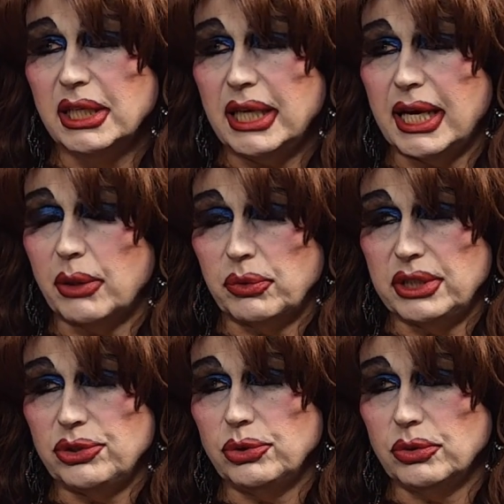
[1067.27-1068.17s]
And we
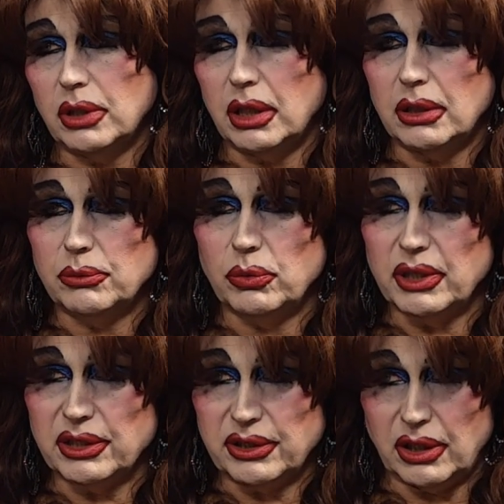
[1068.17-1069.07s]
do
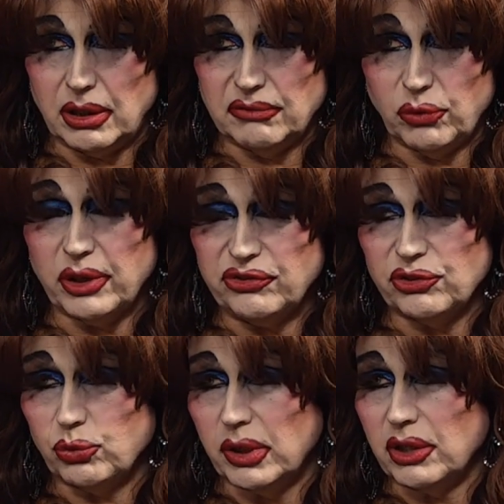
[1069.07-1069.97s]
with uh,
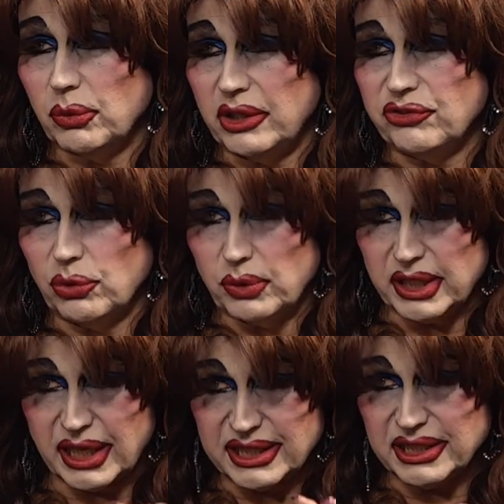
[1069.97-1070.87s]
one of the ways that we
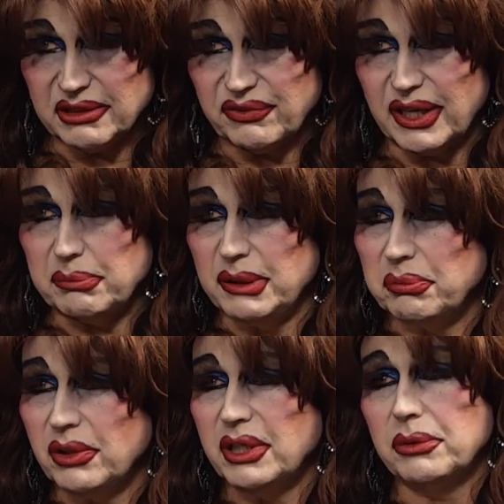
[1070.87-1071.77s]
identify
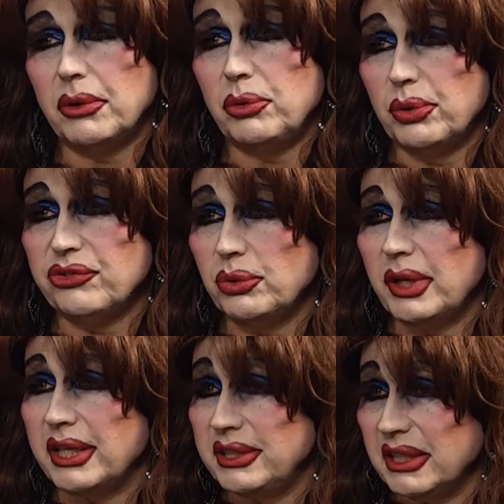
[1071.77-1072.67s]
people. And mm. the reason that we
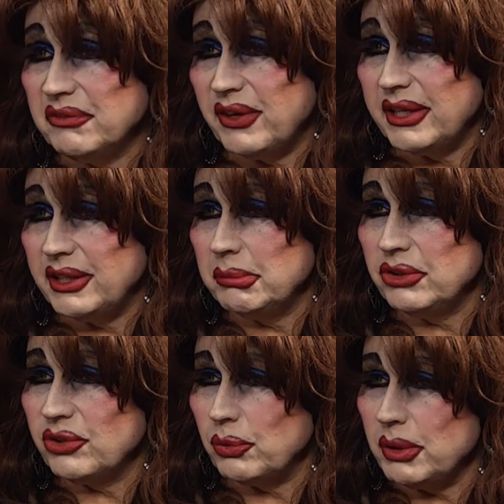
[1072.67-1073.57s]
identify them is
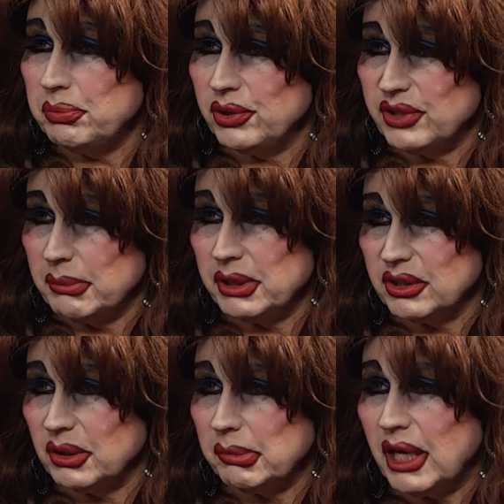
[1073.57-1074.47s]
that we put them in little
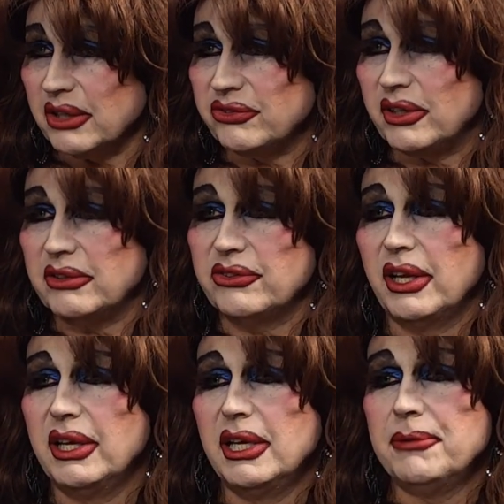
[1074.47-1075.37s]
boxes.
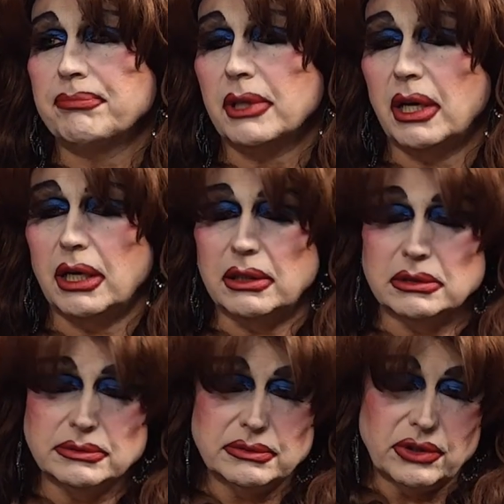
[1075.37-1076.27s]
Uh,
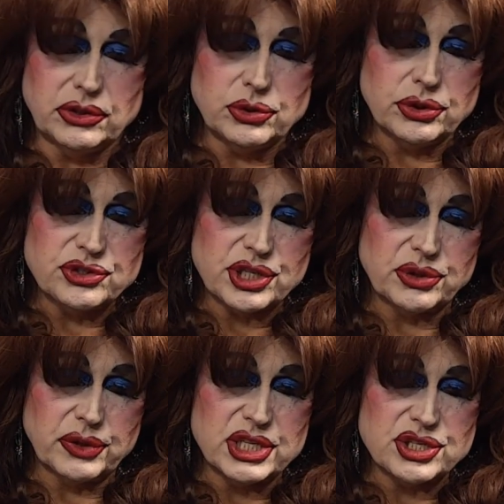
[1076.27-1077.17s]
the newer
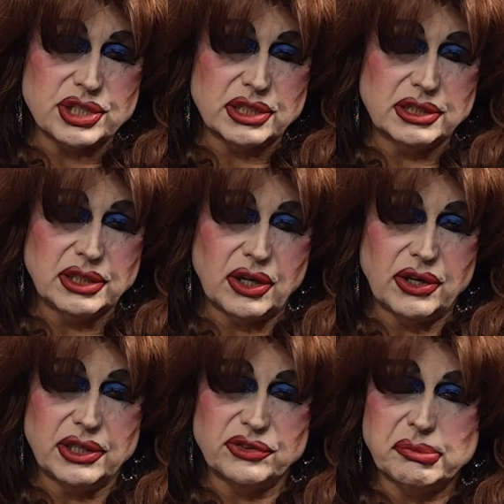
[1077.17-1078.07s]
generation are,
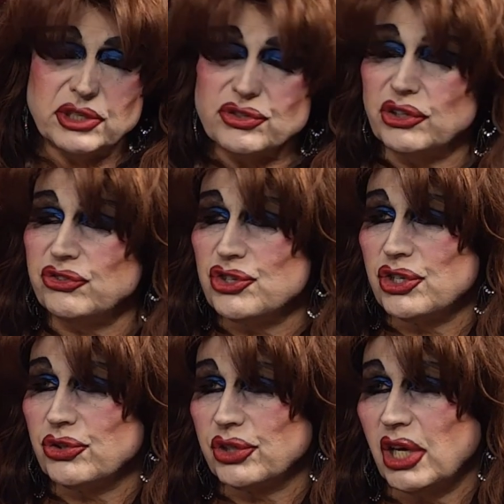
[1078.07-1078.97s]
is much less
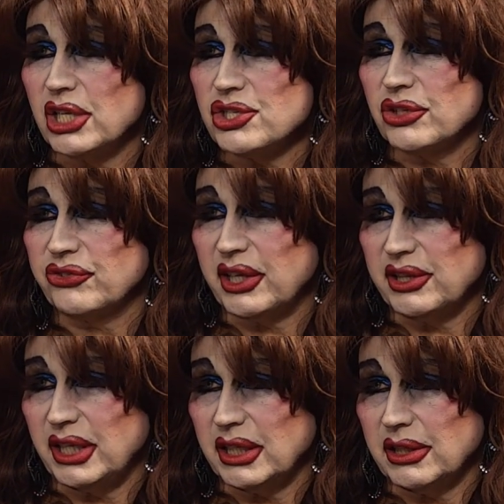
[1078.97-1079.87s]
gender conscious, I
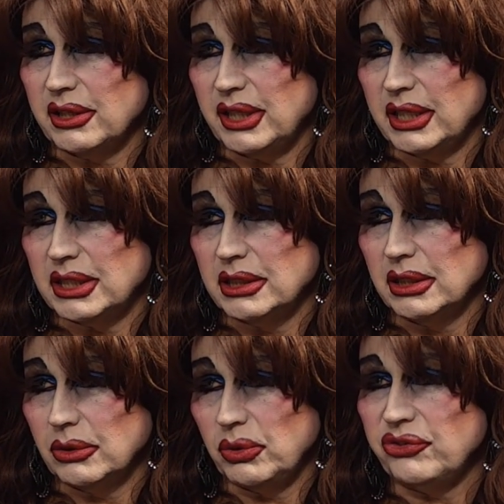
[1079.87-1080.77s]
think, than
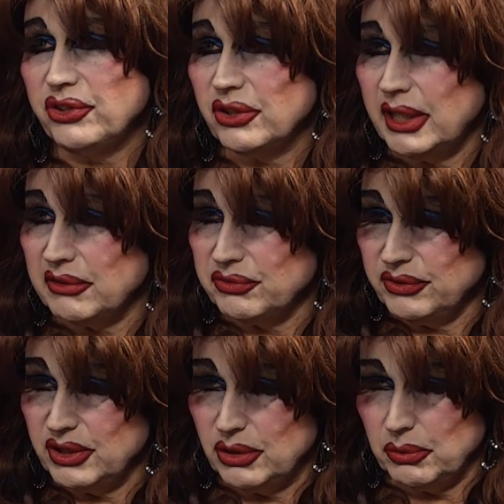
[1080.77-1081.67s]
we still have, you
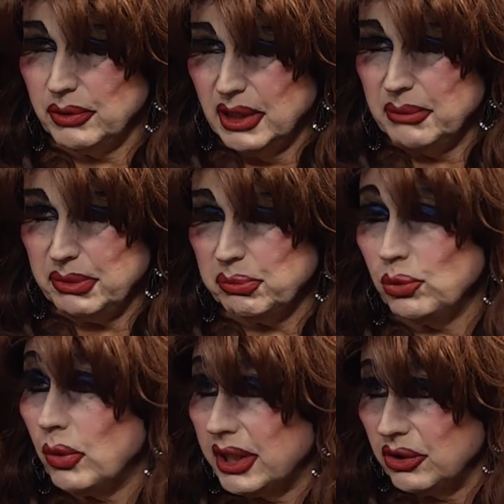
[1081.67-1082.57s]
know, people who
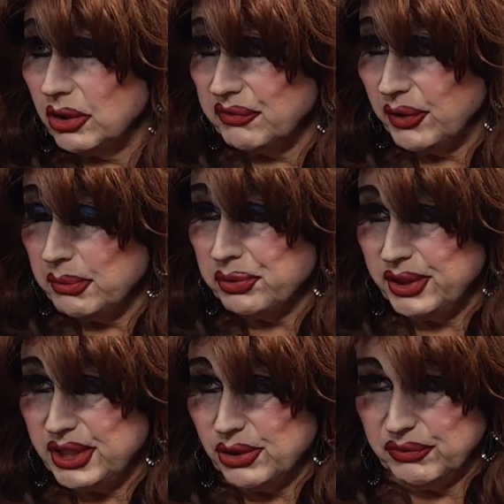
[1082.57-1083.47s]
want to look very
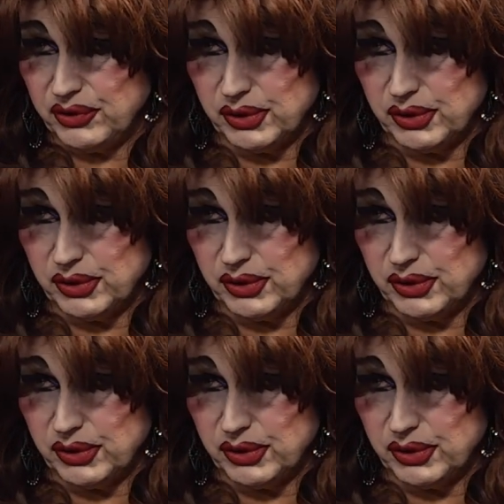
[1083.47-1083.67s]
pretty or very